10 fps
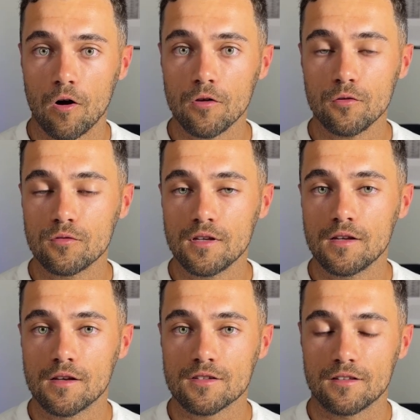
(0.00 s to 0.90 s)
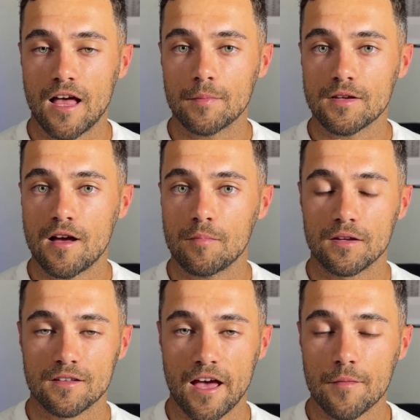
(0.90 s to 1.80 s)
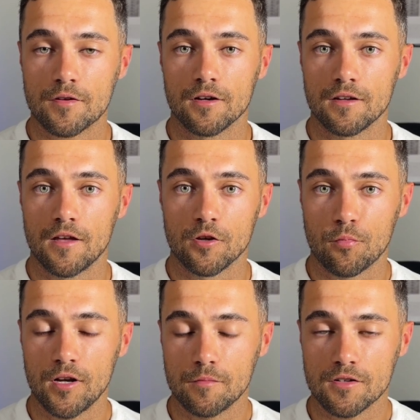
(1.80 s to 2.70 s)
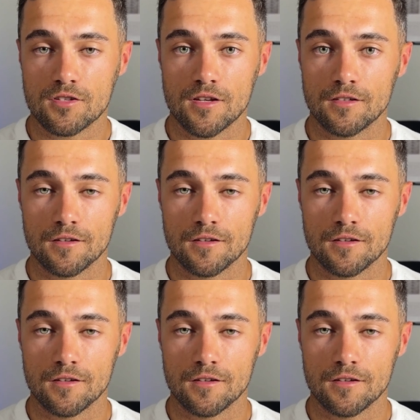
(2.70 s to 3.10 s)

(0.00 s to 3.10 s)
All you need is a laptop and CapCut, and you're pretty much set to